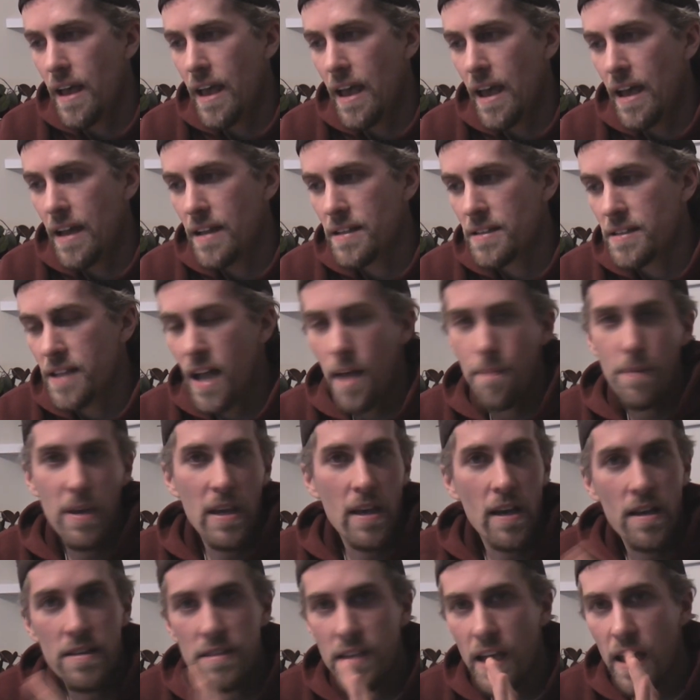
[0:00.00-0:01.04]
And it's not
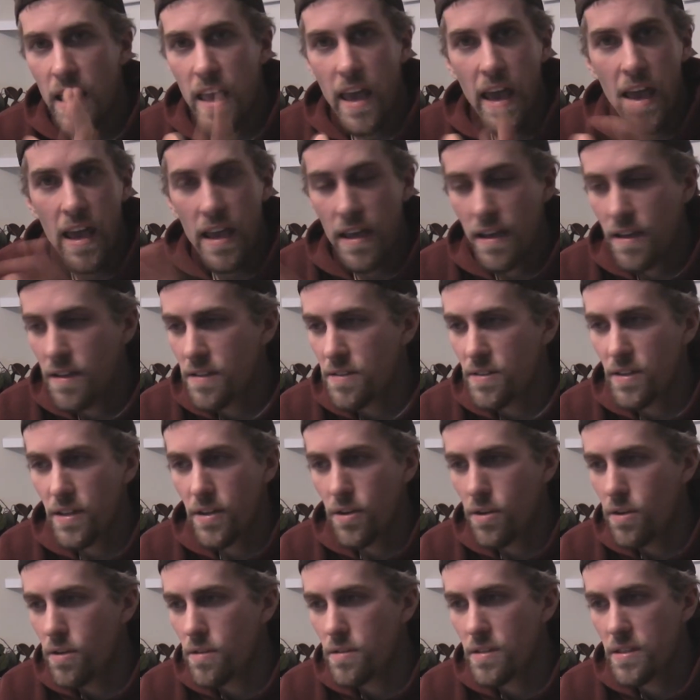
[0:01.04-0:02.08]
because I hate his
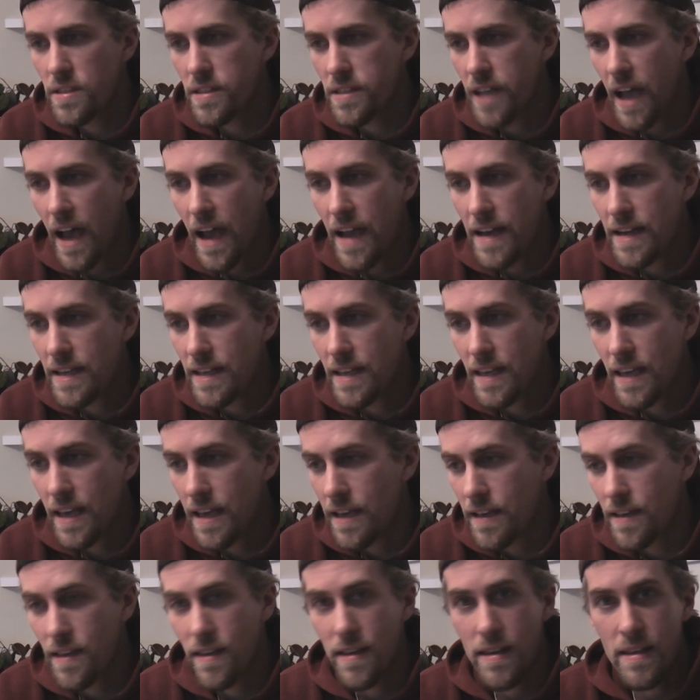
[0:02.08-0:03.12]
little
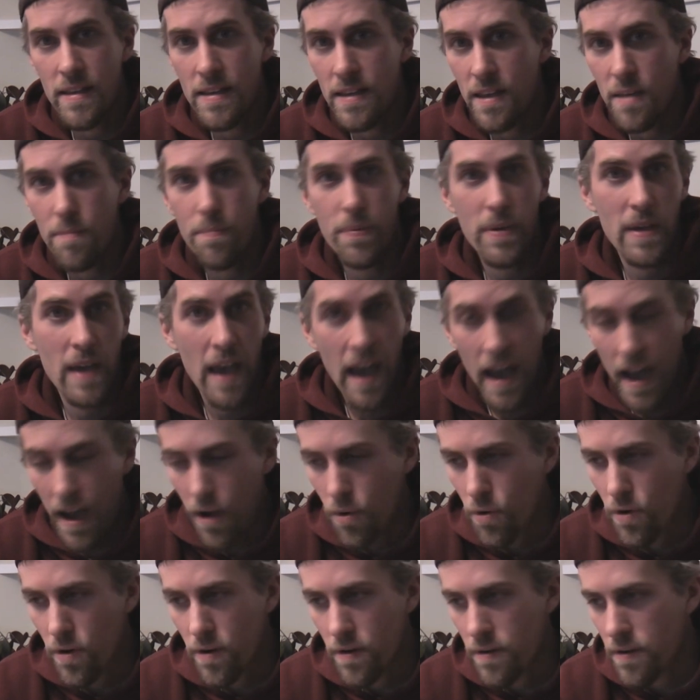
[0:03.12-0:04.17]
sidekick gimp
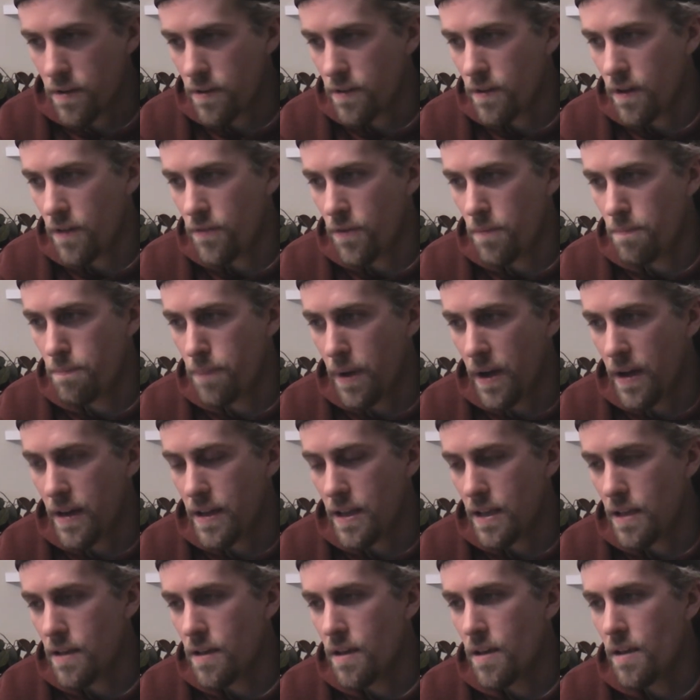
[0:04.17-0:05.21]
coward of a
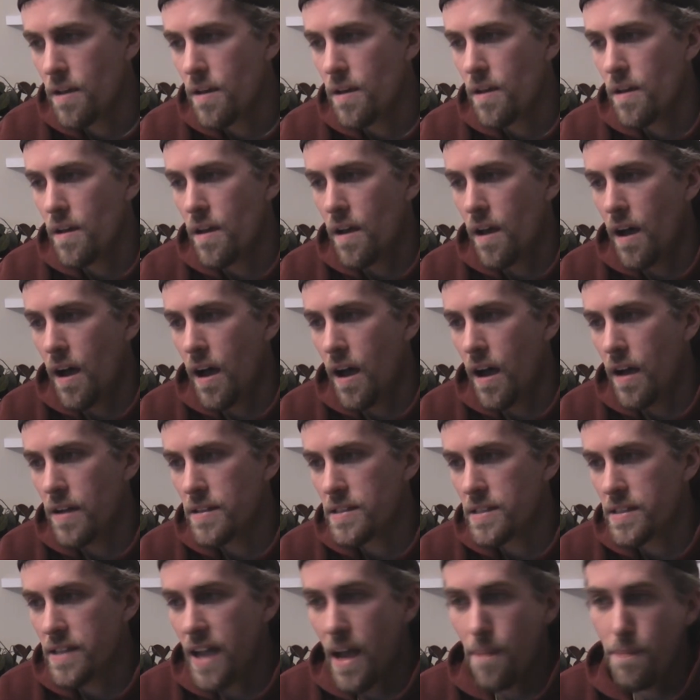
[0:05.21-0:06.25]
buddy. Uh,
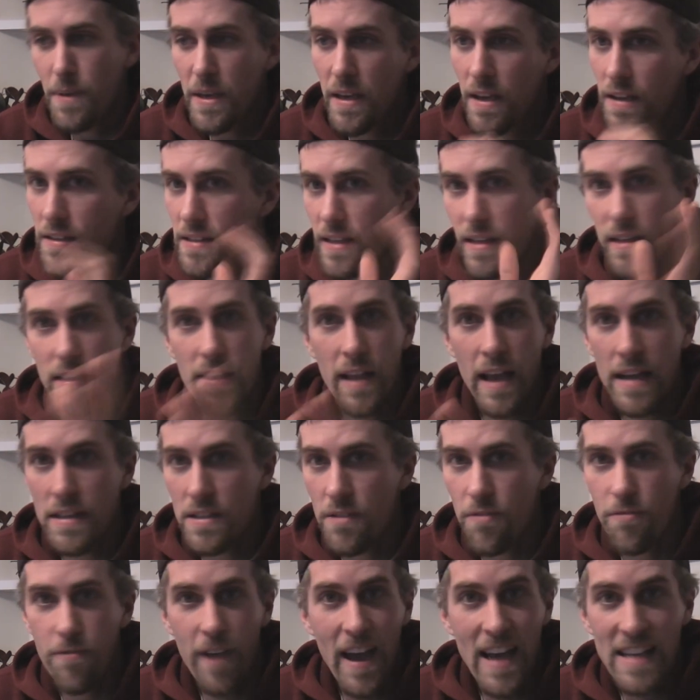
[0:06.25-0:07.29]
it's not because he
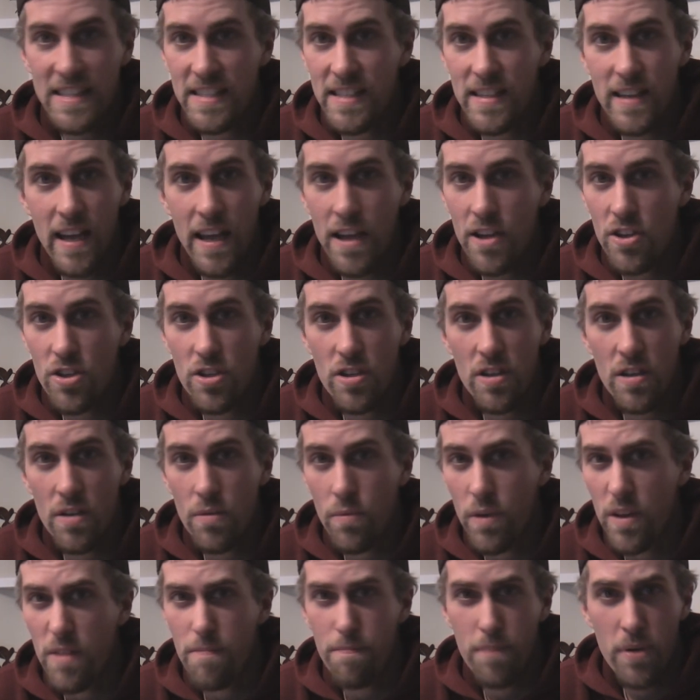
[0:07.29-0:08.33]
has a
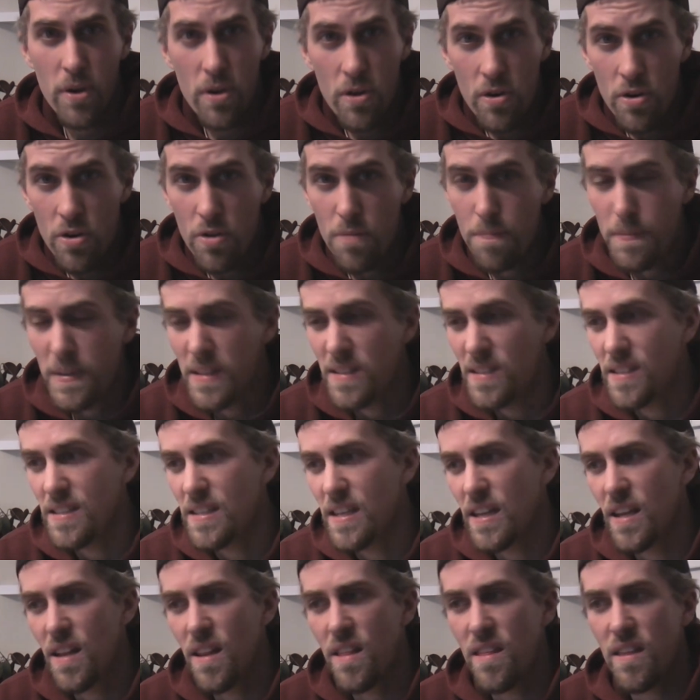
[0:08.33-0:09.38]
fascination with poop and
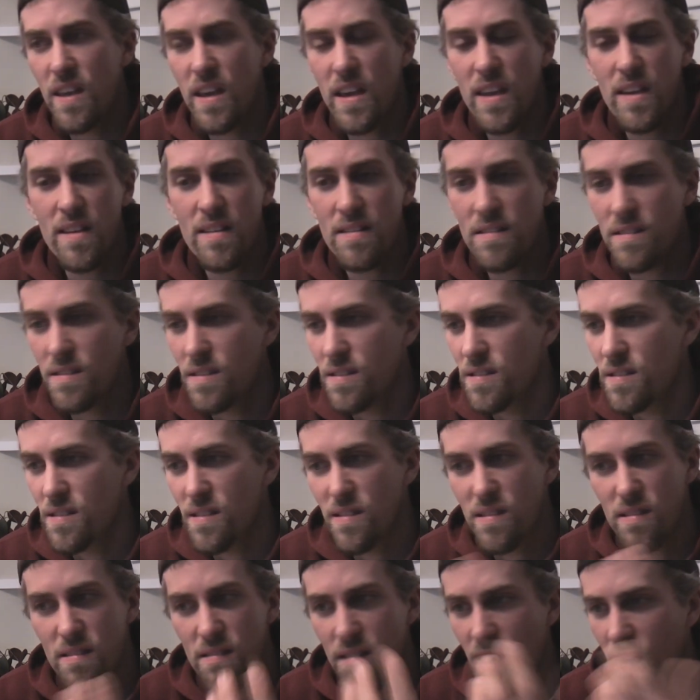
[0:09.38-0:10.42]
sticking
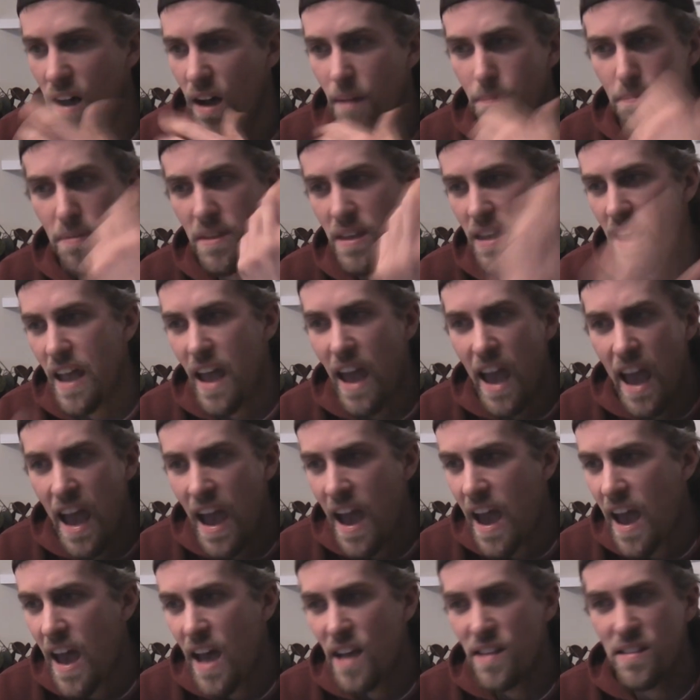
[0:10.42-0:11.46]
things up the
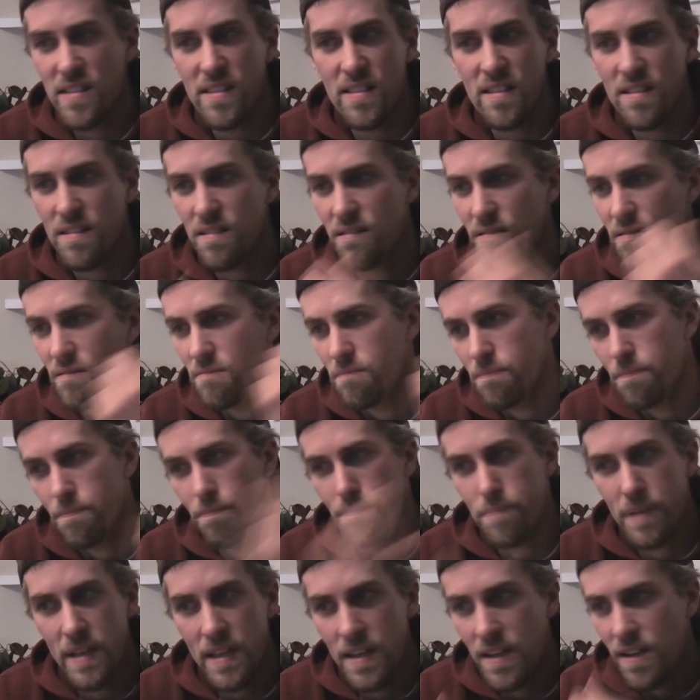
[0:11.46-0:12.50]
ass and
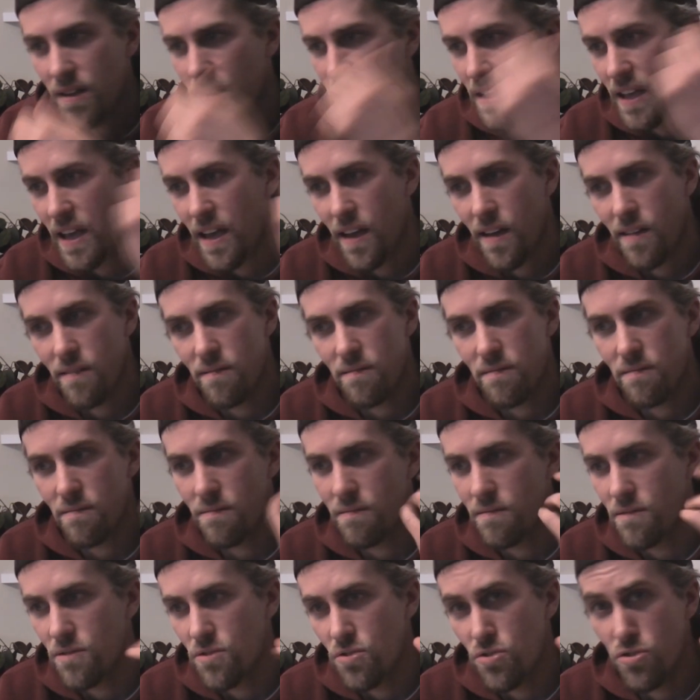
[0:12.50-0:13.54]
beating that
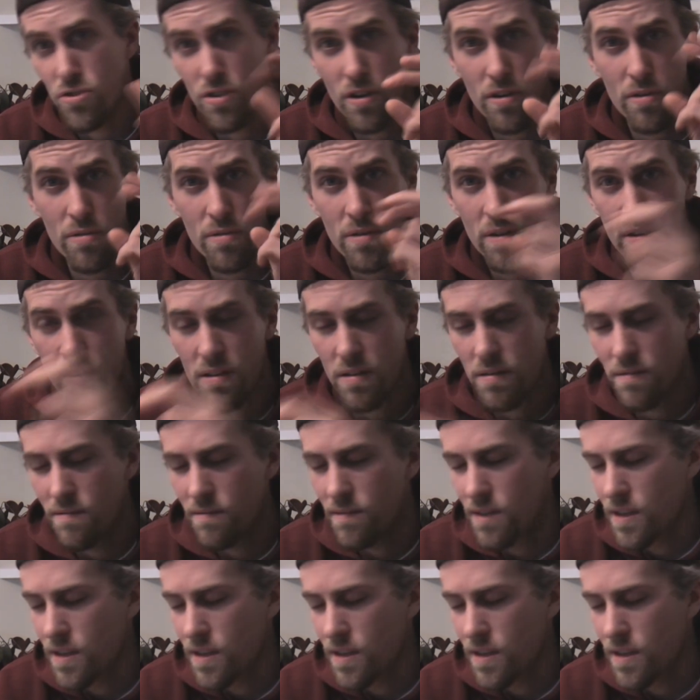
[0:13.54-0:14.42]
joke